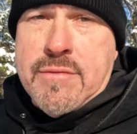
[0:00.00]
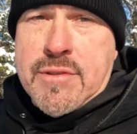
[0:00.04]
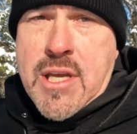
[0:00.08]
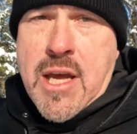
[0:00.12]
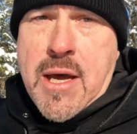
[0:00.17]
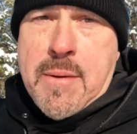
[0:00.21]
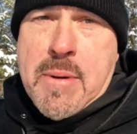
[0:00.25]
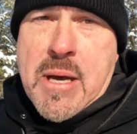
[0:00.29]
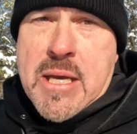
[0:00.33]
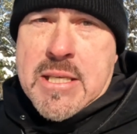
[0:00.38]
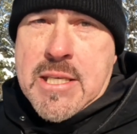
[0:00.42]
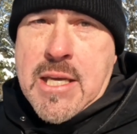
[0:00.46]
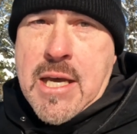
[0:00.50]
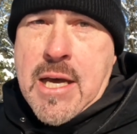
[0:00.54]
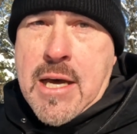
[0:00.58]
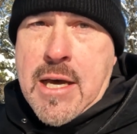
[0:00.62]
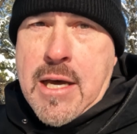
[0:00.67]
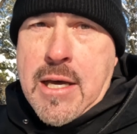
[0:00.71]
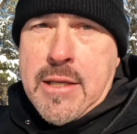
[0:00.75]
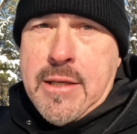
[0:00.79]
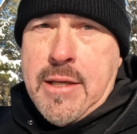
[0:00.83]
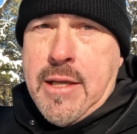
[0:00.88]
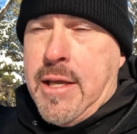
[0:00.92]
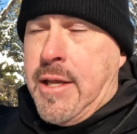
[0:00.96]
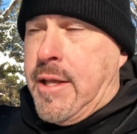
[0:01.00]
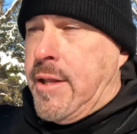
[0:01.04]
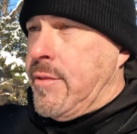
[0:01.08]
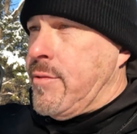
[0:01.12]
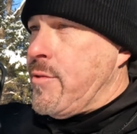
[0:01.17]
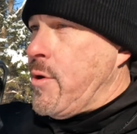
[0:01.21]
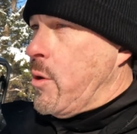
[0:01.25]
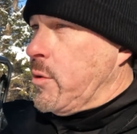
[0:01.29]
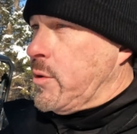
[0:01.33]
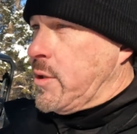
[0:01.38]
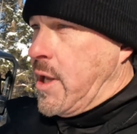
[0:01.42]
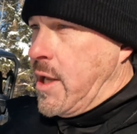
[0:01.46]
side-by-side and
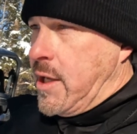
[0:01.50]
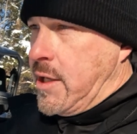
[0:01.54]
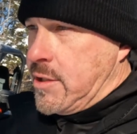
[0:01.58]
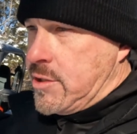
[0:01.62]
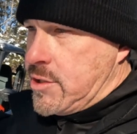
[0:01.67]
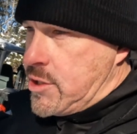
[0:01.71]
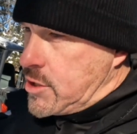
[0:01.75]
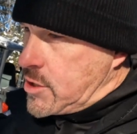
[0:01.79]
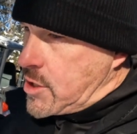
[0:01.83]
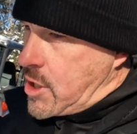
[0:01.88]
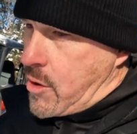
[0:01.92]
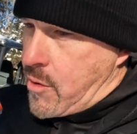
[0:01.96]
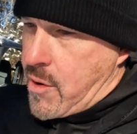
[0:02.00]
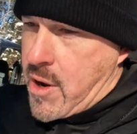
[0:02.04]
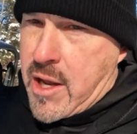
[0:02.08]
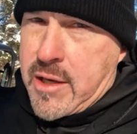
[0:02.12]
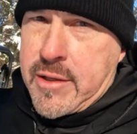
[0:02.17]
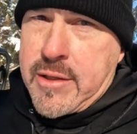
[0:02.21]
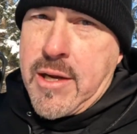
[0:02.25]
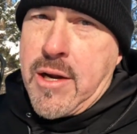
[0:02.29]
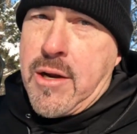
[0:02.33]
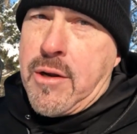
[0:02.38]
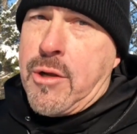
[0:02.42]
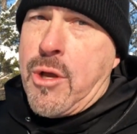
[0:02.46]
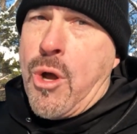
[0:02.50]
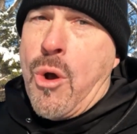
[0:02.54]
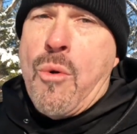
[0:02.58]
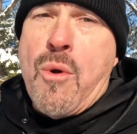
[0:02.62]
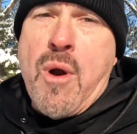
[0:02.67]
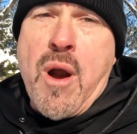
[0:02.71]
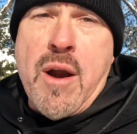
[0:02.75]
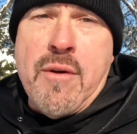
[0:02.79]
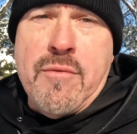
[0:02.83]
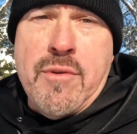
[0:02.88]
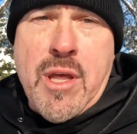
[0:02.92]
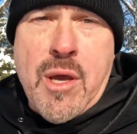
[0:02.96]
thought they could just go out there and go
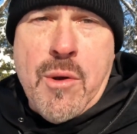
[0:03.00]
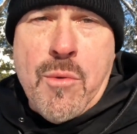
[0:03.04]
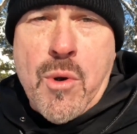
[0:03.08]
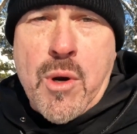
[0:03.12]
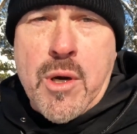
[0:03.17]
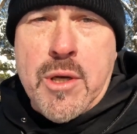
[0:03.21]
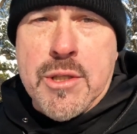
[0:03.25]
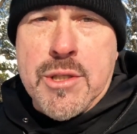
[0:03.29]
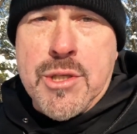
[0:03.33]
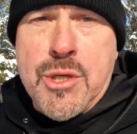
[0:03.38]
wherever they wanted